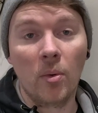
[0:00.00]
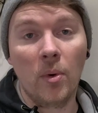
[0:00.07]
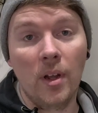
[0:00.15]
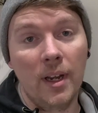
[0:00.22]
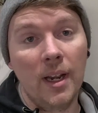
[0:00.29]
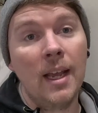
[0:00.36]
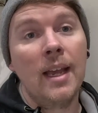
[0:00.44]

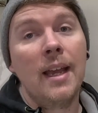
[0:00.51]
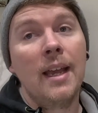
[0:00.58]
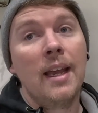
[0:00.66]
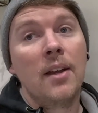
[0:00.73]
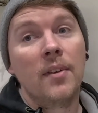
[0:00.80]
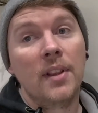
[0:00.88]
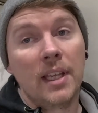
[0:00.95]
one
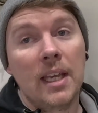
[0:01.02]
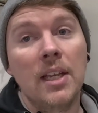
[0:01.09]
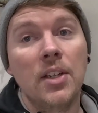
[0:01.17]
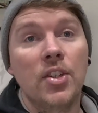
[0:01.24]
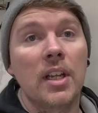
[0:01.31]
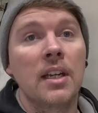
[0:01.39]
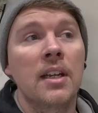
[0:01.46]
for the
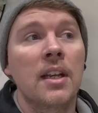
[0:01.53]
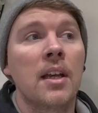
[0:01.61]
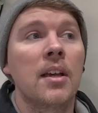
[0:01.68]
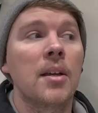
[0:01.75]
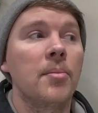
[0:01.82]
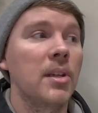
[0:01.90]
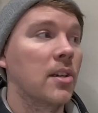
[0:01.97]
kitchen
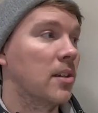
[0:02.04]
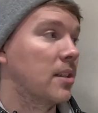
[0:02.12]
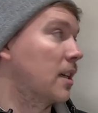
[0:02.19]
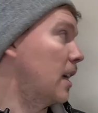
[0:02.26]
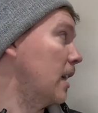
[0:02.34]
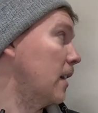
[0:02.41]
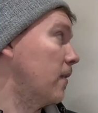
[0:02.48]
because
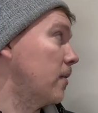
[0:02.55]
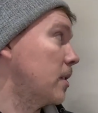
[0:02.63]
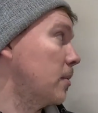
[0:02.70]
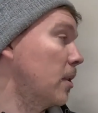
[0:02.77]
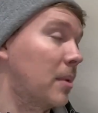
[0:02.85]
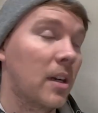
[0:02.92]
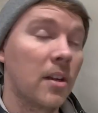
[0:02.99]
I've
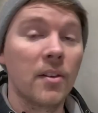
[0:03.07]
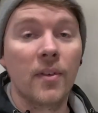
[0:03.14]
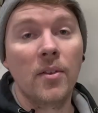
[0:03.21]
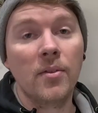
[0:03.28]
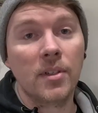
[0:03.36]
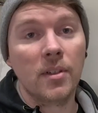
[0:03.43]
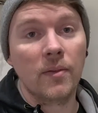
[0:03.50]
been on the
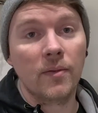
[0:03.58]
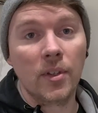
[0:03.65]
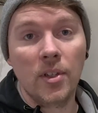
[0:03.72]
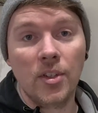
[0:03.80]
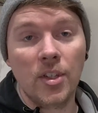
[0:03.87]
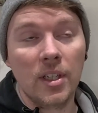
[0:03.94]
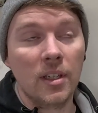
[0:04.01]
phone to
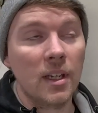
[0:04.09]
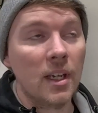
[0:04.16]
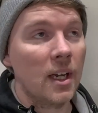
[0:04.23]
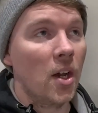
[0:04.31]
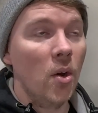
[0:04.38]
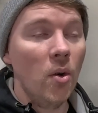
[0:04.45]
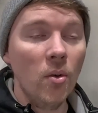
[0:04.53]
Virgin
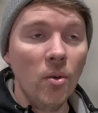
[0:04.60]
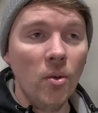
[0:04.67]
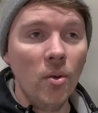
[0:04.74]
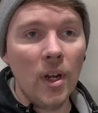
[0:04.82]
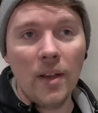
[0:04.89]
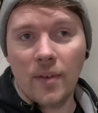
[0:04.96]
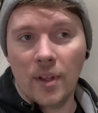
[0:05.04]

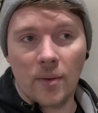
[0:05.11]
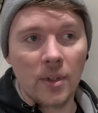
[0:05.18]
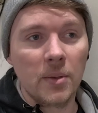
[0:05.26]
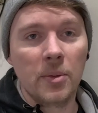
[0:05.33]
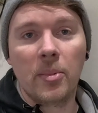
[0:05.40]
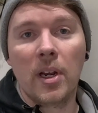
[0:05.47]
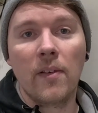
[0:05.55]
all over the
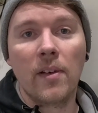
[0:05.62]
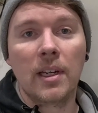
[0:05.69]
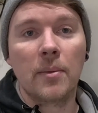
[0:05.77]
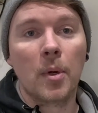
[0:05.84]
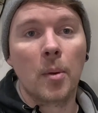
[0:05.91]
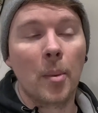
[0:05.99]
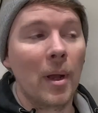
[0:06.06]
Christmas period,
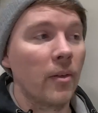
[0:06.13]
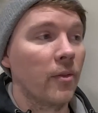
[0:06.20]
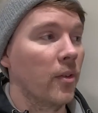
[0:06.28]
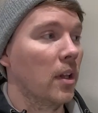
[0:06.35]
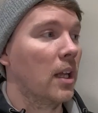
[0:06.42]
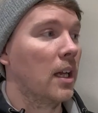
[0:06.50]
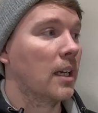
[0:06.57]
giving them a
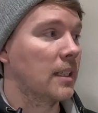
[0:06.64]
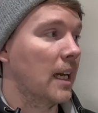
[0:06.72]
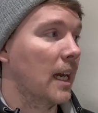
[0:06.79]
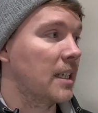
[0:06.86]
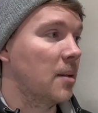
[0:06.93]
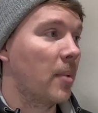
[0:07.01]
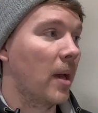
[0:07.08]
mouthful, because I
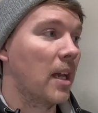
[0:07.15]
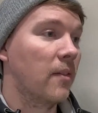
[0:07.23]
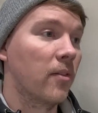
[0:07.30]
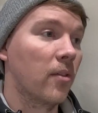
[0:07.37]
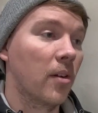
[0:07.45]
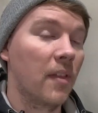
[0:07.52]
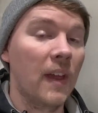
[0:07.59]
actually paid
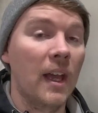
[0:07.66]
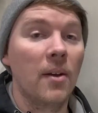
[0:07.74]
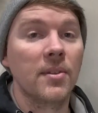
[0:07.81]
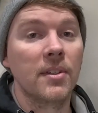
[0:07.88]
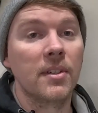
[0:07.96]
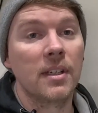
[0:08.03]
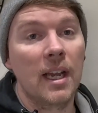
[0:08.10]
for
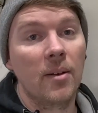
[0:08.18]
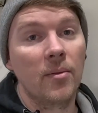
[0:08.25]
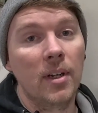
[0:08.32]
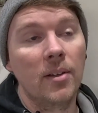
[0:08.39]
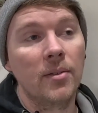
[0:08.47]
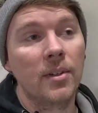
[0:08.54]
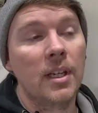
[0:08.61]
1,000
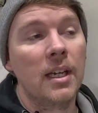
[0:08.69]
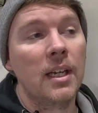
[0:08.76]
download.